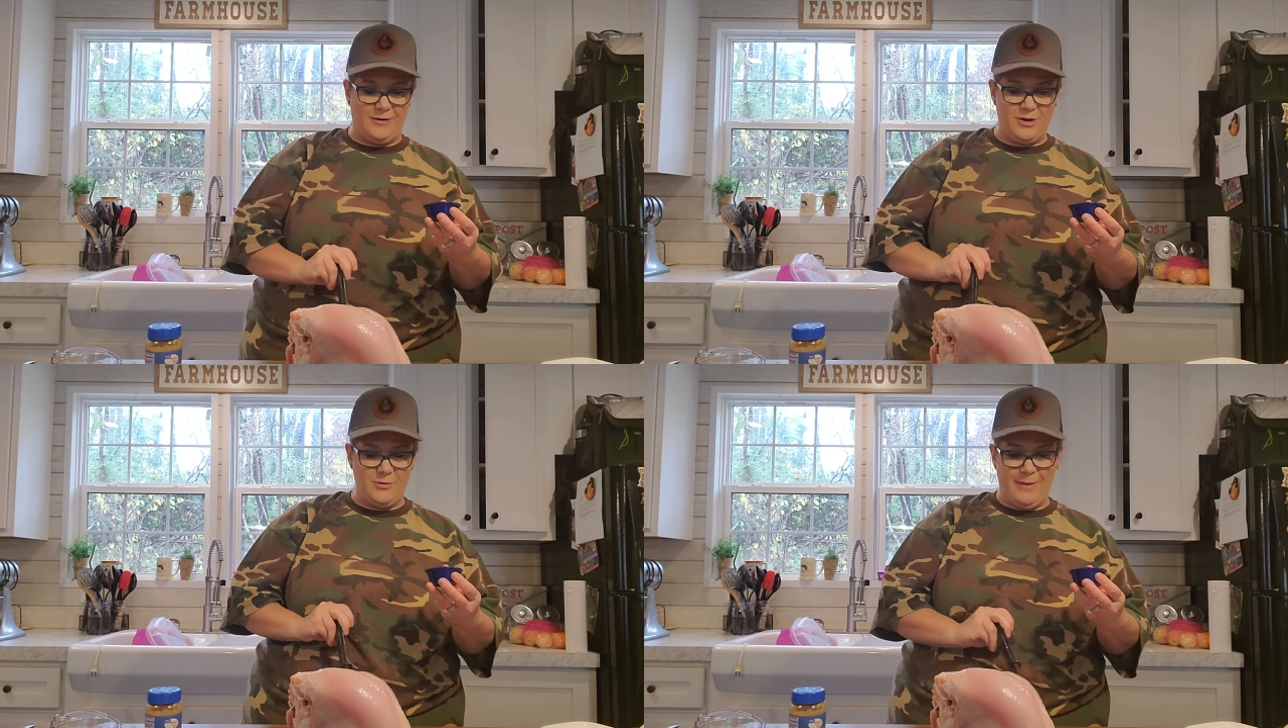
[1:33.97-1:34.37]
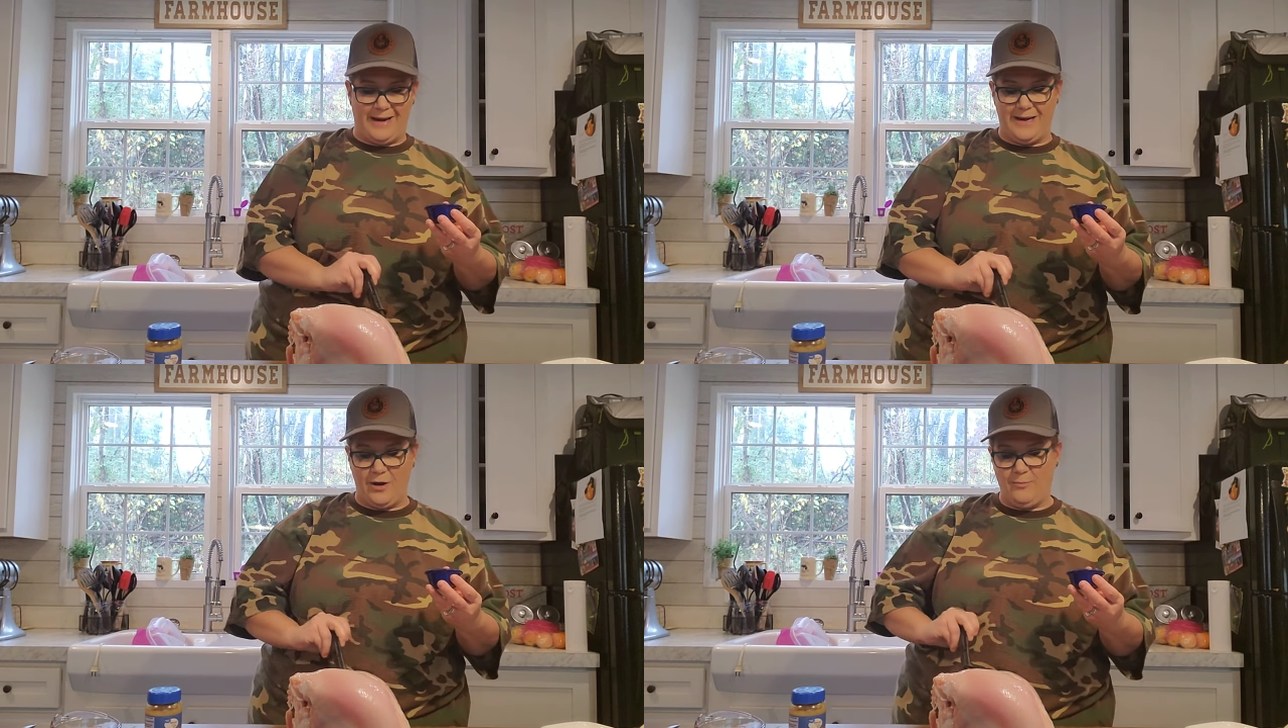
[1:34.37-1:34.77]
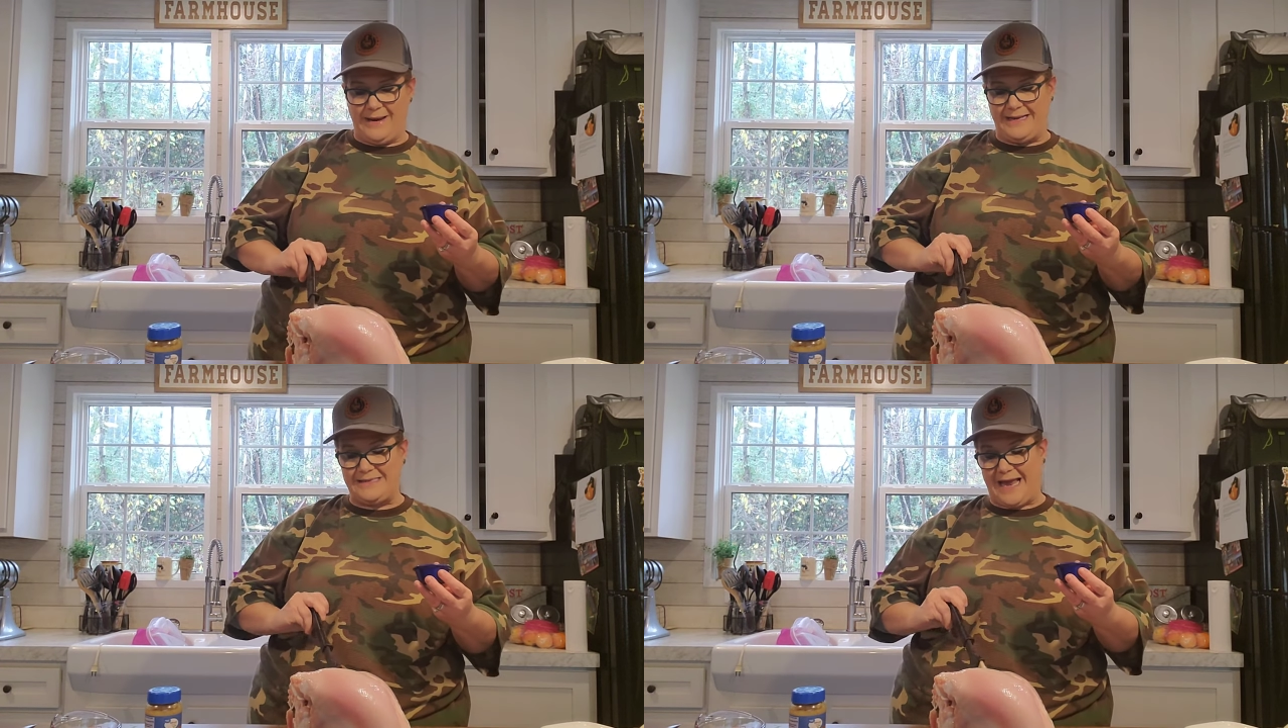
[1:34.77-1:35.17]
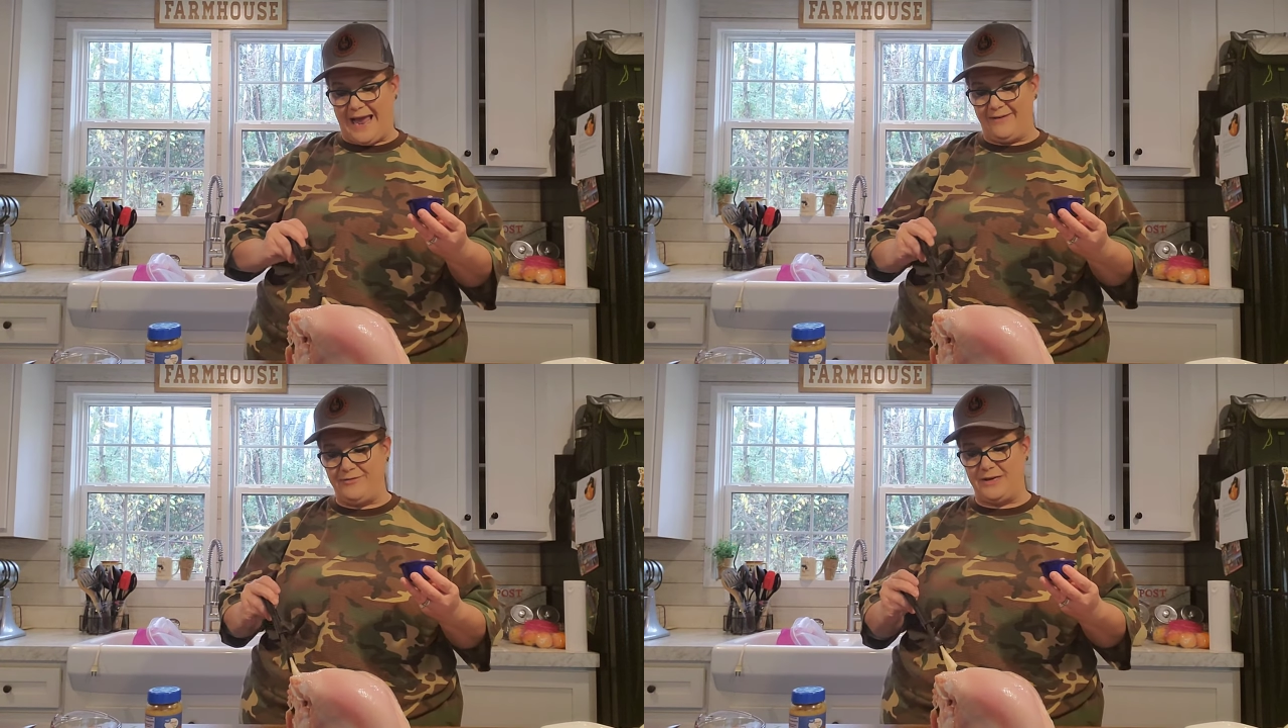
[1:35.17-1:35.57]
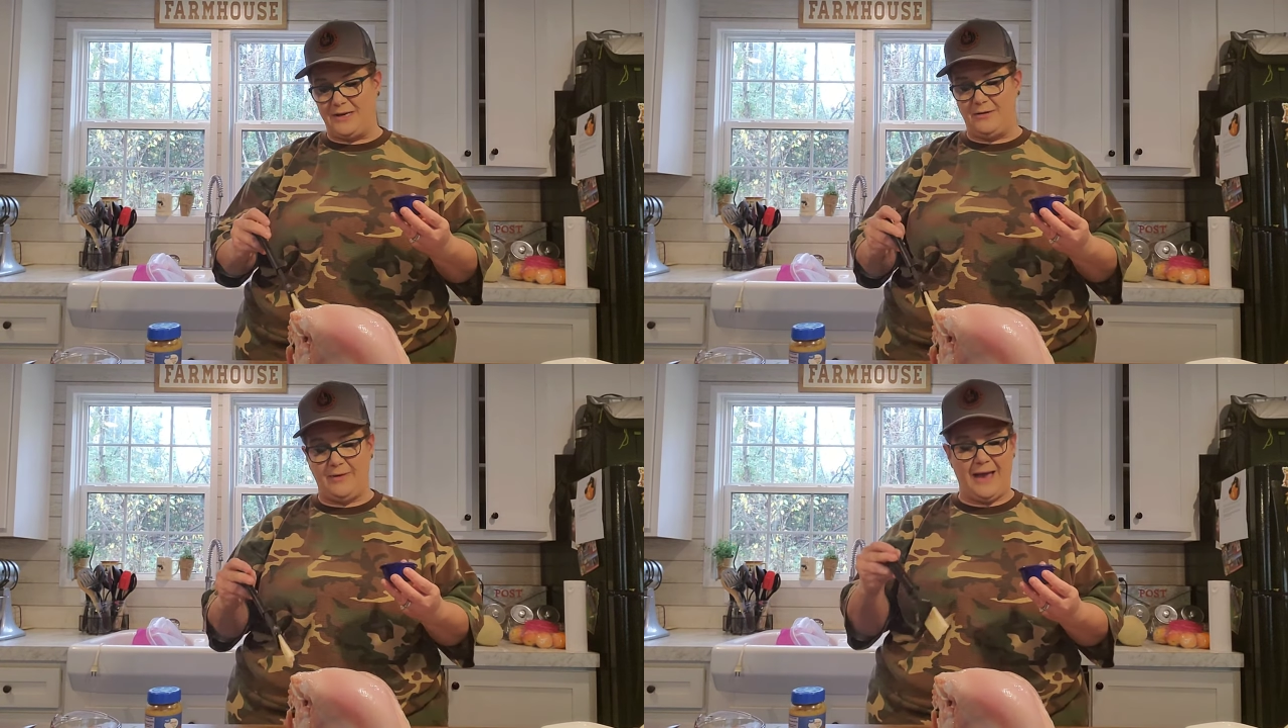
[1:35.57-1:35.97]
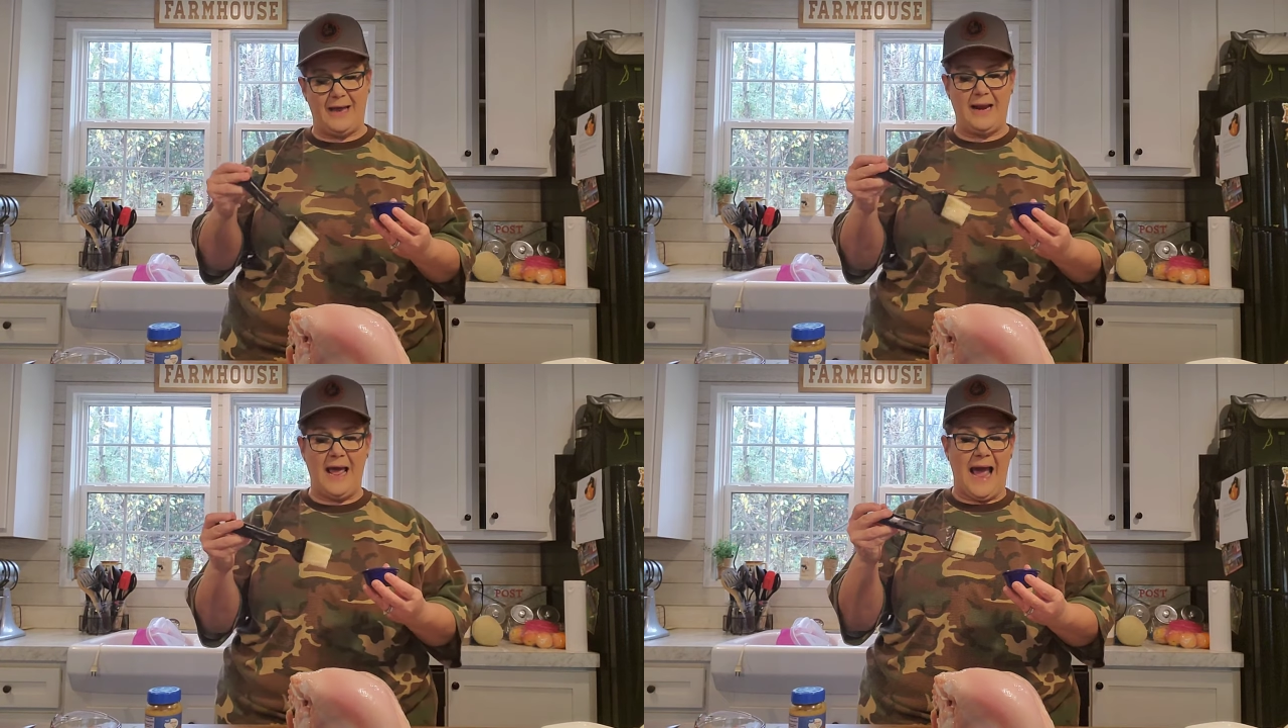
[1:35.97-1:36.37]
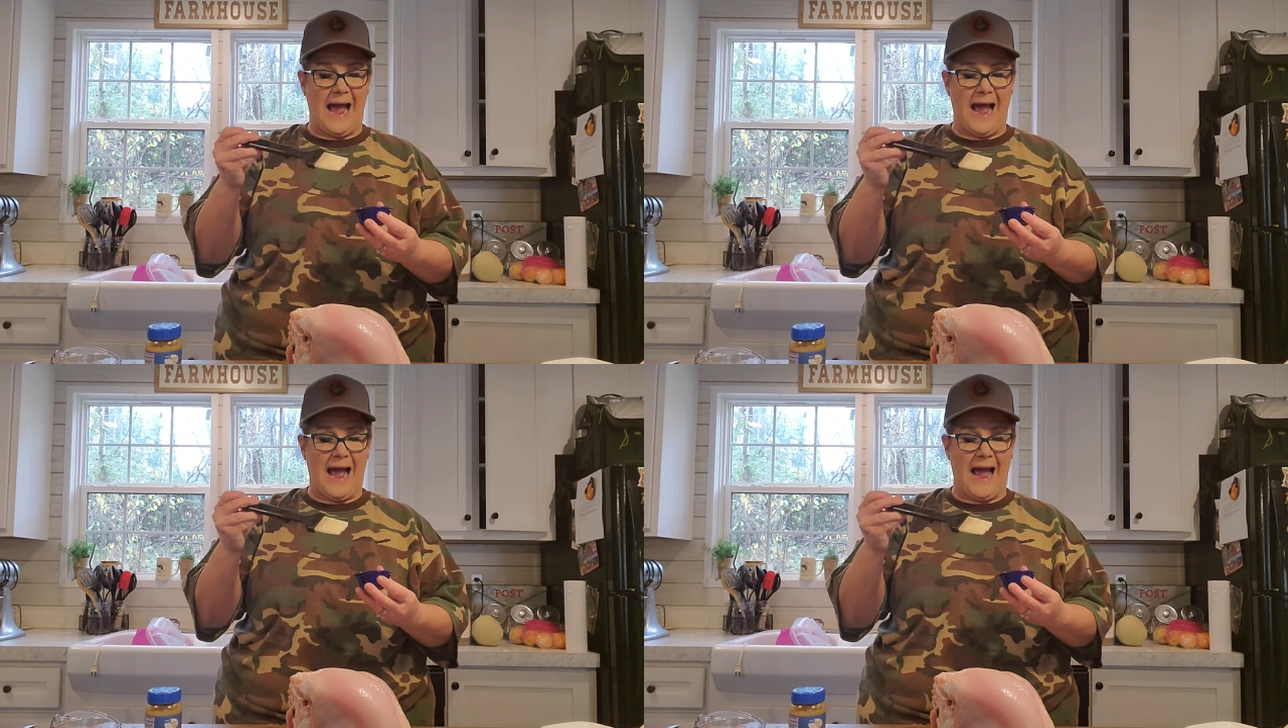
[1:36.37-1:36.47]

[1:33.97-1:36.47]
You by no means have to do that.